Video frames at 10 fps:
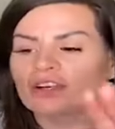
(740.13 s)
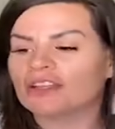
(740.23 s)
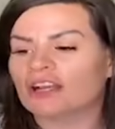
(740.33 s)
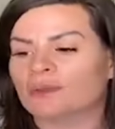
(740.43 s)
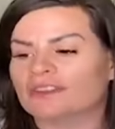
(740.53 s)

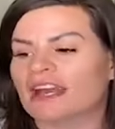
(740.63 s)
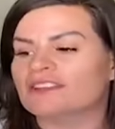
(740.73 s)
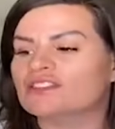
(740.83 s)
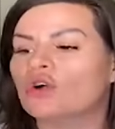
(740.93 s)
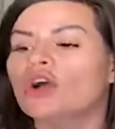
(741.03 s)
Good luck with
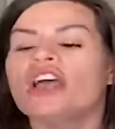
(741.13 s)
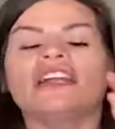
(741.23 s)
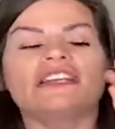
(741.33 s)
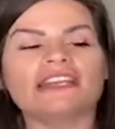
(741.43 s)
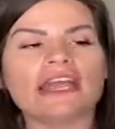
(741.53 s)
that. So
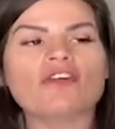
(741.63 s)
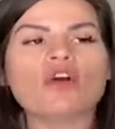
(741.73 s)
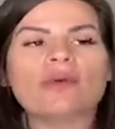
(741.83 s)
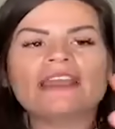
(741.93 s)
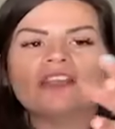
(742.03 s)

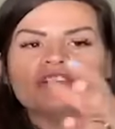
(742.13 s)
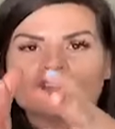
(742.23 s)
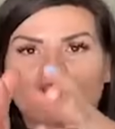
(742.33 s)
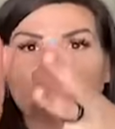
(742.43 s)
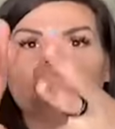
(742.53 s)
narrowing your
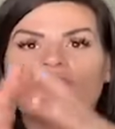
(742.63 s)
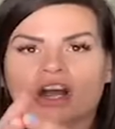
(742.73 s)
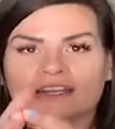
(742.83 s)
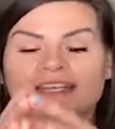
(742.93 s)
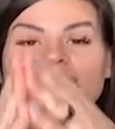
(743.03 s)
target
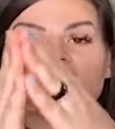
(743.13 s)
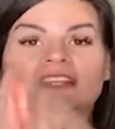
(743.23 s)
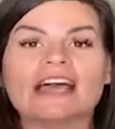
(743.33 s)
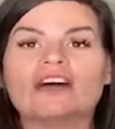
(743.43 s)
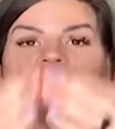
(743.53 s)
audience
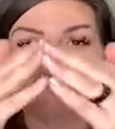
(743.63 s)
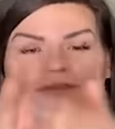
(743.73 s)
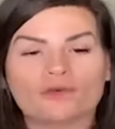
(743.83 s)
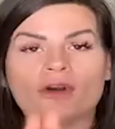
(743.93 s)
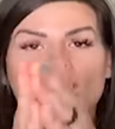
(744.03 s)
allows you
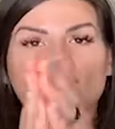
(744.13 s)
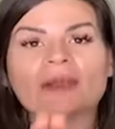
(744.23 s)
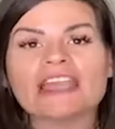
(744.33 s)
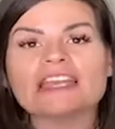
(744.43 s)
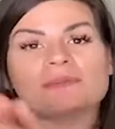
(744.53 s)
to form a
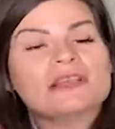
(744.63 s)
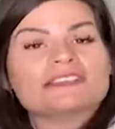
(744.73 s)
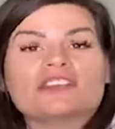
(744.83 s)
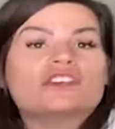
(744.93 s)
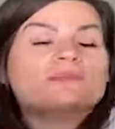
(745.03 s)
brand
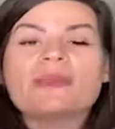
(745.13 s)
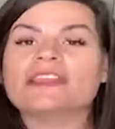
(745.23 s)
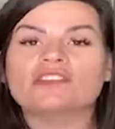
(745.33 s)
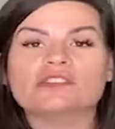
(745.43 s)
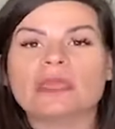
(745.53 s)
because then you're
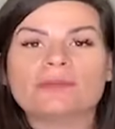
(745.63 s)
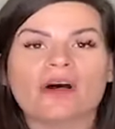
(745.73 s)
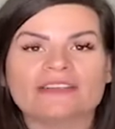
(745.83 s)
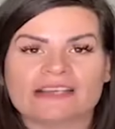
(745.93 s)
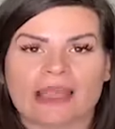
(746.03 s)
speaking to those people
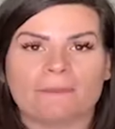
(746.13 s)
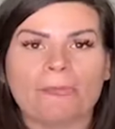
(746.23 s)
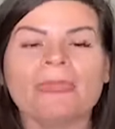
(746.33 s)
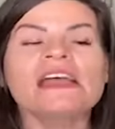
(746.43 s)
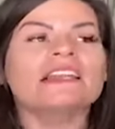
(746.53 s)
all the time.
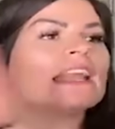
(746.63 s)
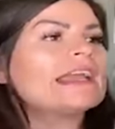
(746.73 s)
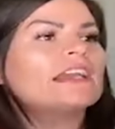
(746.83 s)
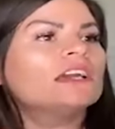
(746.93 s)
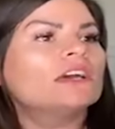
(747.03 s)

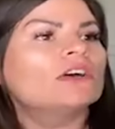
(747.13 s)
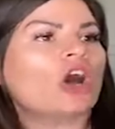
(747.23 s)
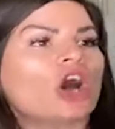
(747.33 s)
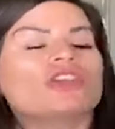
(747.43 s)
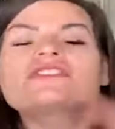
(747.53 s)
Like,
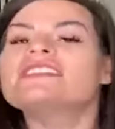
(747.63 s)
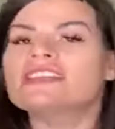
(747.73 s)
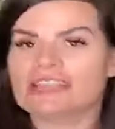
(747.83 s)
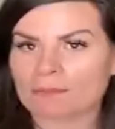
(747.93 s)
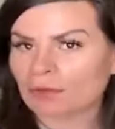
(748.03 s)
I'll use an
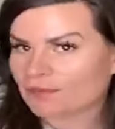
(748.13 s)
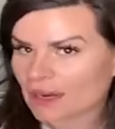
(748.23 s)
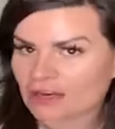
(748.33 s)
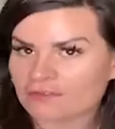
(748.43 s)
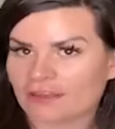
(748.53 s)
example of
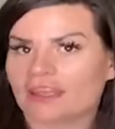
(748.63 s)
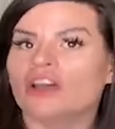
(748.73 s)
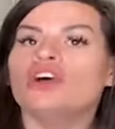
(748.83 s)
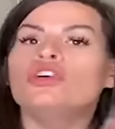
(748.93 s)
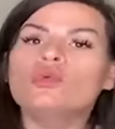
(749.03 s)
Gary
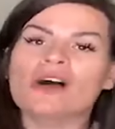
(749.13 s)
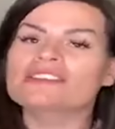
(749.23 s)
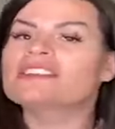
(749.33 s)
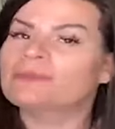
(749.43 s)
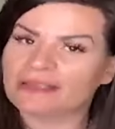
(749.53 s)
Vee, who
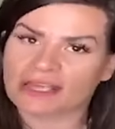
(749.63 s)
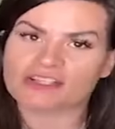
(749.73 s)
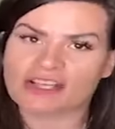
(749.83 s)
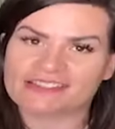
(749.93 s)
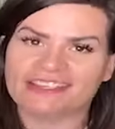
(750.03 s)
wants to be
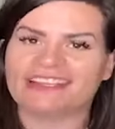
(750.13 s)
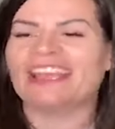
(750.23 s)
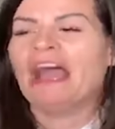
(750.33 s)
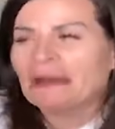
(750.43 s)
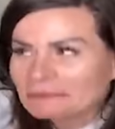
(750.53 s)
like Jessie
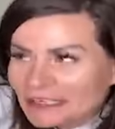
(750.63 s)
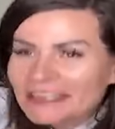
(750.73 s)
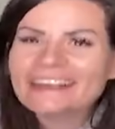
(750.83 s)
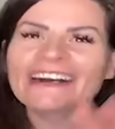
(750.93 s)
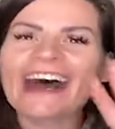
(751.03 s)
Lee. I'm
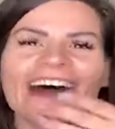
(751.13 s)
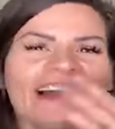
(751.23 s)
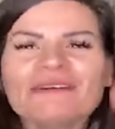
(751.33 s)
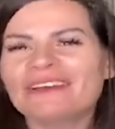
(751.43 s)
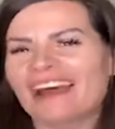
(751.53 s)
kidding,
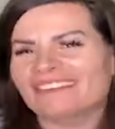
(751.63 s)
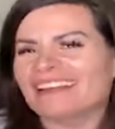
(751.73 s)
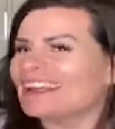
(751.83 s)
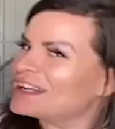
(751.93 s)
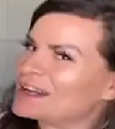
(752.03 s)
but not
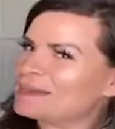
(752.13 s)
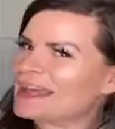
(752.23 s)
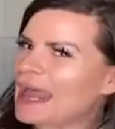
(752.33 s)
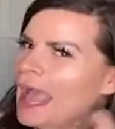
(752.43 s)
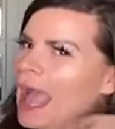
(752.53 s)
really, you know what
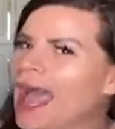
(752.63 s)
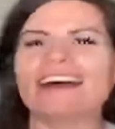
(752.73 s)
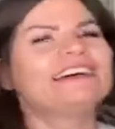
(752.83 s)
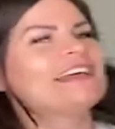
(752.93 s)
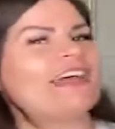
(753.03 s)

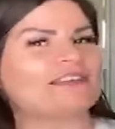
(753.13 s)
I mean?